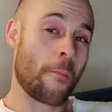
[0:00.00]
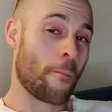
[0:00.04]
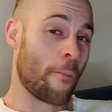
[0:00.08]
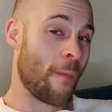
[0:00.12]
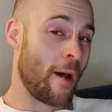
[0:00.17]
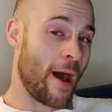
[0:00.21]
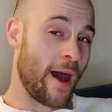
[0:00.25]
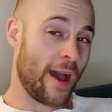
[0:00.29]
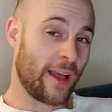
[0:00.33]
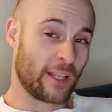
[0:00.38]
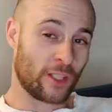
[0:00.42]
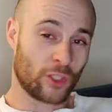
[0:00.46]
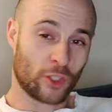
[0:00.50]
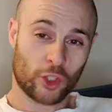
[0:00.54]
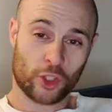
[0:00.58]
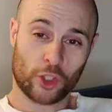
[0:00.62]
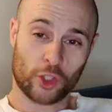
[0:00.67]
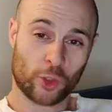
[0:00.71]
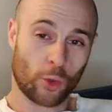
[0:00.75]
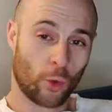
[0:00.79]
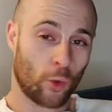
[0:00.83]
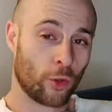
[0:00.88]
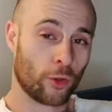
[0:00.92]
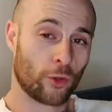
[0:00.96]
My
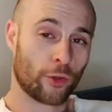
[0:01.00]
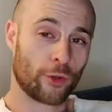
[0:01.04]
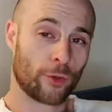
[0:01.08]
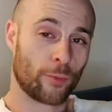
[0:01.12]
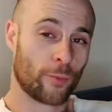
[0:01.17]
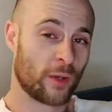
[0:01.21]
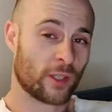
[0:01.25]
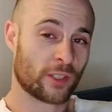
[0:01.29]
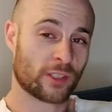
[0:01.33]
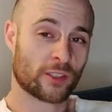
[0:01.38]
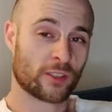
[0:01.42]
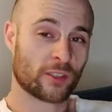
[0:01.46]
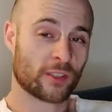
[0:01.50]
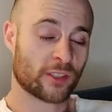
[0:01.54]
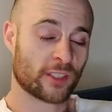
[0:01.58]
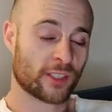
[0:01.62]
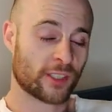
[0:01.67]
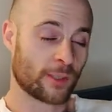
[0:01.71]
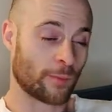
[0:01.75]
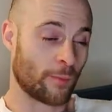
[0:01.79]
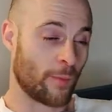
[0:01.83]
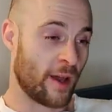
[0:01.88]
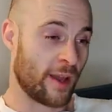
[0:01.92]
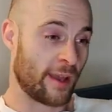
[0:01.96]
shoulder
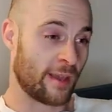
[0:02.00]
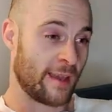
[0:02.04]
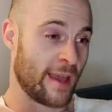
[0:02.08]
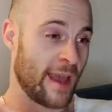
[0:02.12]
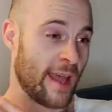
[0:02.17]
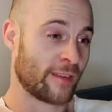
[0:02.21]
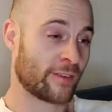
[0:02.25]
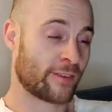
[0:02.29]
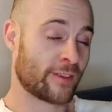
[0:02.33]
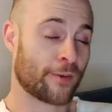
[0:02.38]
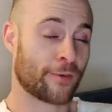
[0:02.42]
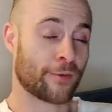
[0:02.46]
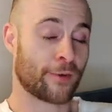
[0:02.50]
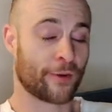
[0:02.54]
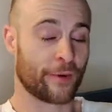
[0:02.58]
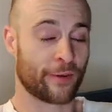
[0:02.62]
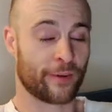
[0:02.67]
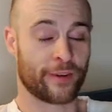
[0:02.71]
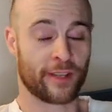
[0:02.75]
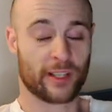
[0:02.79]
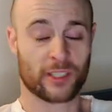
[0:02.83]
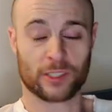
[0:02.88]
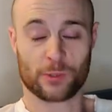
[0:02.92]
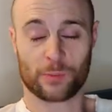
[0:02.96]
muscles, my
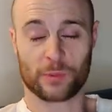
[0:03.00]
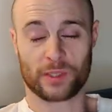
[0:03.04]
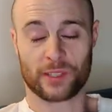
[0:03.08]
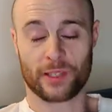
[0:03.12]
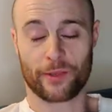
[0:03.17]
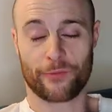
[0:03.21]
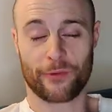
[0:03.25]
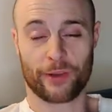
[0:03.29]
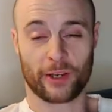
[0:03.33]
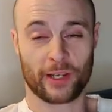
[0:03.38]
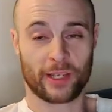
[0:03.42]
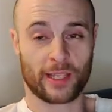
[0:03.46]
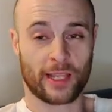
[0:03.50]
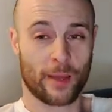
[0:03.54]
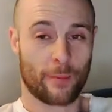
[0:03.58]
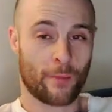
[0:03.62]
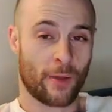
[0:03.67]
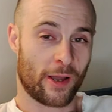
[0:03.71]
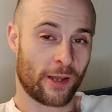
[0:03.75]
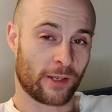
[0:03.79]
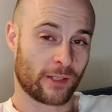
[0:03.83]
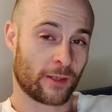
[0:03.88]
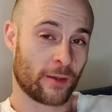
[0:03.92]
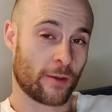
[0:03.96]
anterior delt specifically,
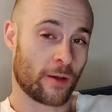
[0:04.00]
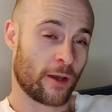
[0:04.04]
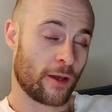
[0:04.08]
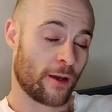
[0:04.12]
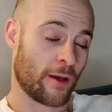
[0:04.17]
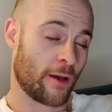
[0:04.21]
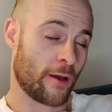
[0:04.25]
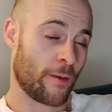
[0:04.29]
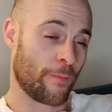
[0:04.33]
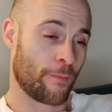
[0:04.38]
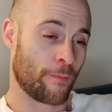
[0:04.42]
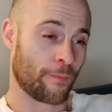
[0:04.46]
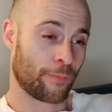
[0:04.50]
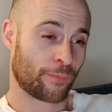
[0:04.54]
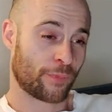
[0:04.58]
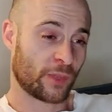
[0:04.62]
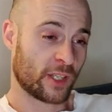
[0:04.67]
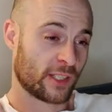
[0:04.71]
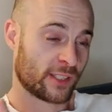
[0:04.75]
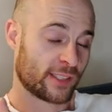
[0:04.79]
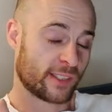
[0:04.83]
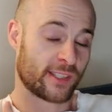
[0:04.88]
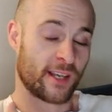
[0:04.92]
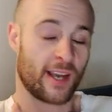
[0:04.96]
and my
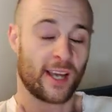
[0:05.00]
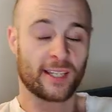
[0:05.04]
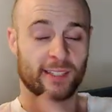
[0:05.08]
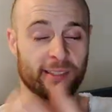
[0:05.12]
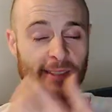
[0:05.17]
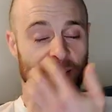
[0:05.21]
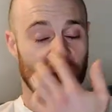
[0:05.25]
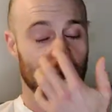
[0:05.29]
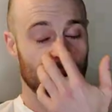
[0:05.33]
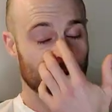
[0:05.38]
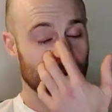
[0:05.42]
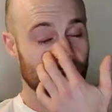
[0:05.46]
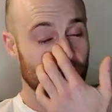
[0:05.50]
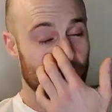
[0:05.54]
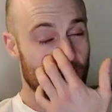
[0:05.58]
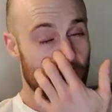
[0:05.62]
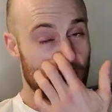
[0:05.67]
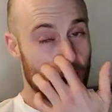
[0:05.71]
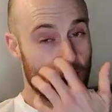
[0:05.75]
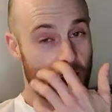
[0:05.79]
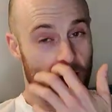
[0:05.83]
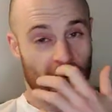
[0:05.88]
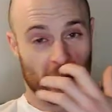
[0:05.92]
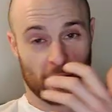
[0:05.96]
side delt
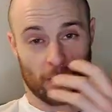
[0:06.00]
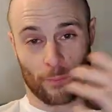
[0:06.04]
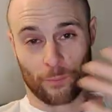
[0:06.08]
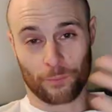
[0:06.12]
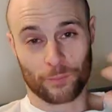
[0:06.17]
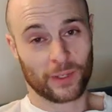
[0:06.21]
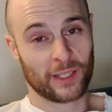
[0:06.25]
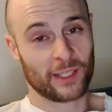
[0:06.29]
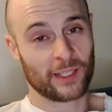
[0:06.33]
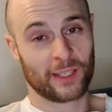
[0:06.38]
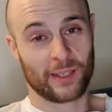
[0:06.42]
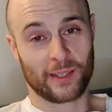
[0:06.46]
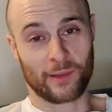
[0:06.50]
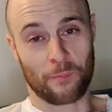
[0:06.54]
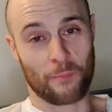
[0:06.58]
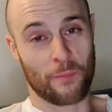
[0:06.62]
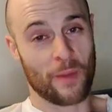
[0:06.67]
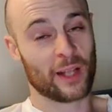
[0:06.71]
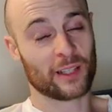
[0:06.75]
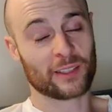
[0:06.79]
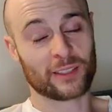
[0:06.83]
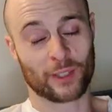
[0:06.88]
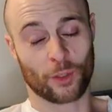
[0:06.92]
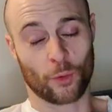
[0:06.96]
completely
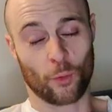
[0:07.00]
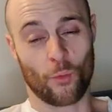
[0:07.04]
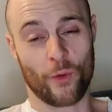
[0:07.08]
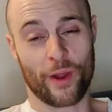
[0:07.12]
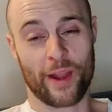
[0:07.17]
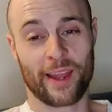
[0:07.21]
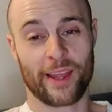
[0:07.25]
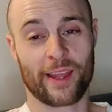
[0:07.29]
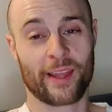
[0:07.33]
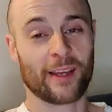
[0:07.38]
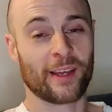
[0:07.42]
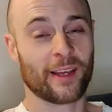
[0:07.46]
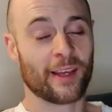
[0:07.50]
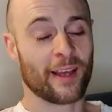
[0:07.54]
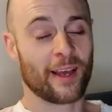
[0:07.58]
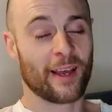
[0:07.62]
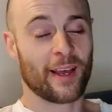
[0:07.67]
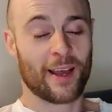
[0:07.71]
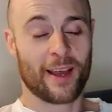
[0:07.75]
melted away.